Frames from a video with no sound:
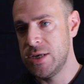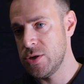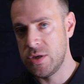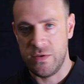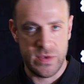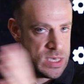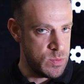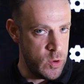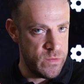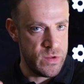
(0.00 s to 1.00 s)
Andrews obviously
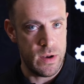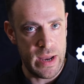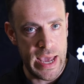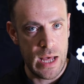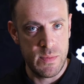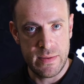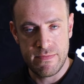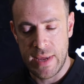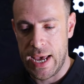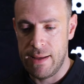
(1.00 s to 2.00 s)
has moved on now,
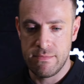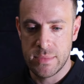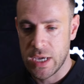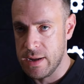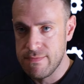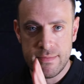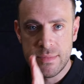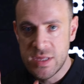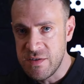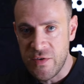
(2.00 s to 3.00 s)
but kind of
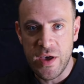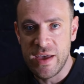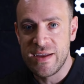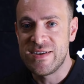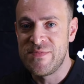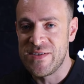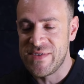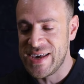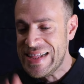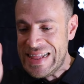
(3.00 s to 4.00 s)
diverted into a bit
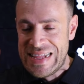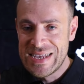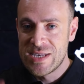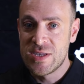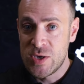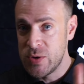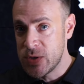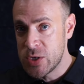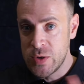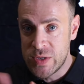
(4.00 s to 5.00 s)
of a
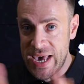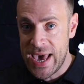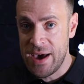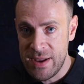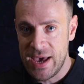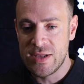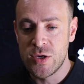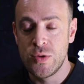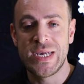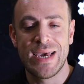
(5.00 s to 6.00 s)

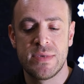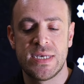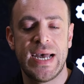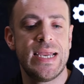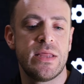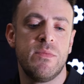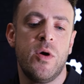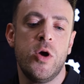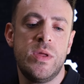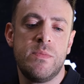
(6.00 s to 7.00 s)
two-team state at the
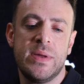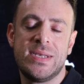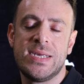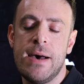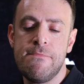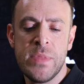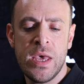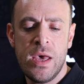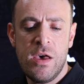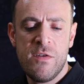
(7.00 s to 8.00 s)
moment. But
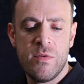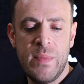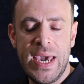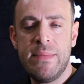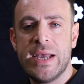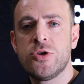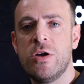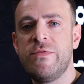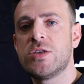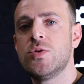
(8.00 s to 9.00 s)
for me,
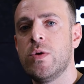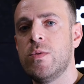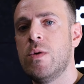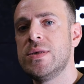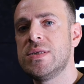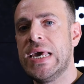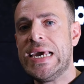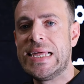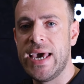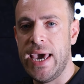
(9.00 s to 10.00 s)
Metro Victoria, what we're
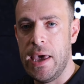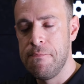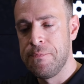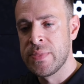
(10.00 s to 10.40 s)
seeing there